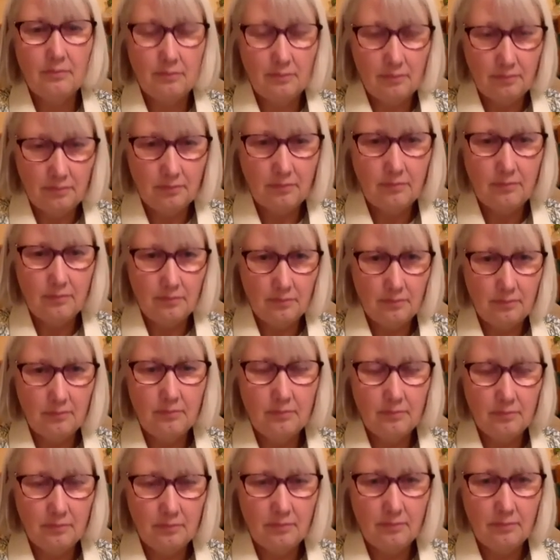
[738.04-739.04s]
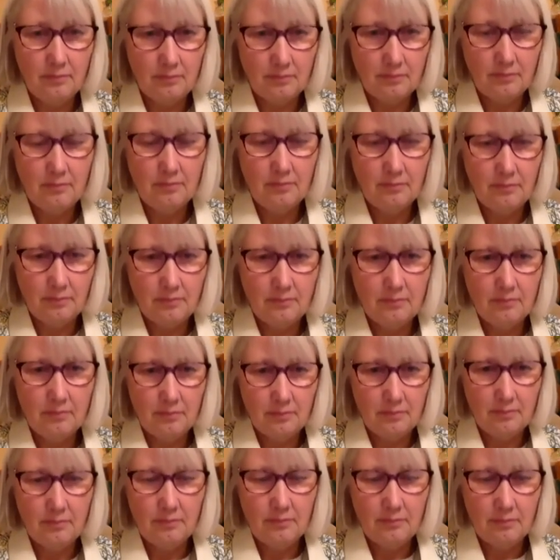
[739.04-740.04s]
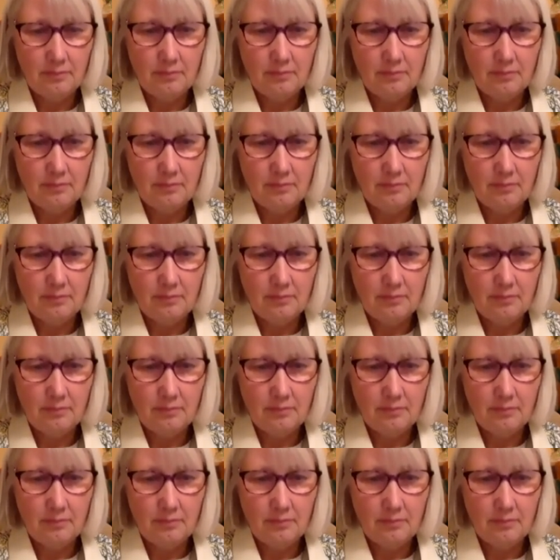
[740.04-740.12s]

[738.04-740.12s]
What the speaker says: (silent)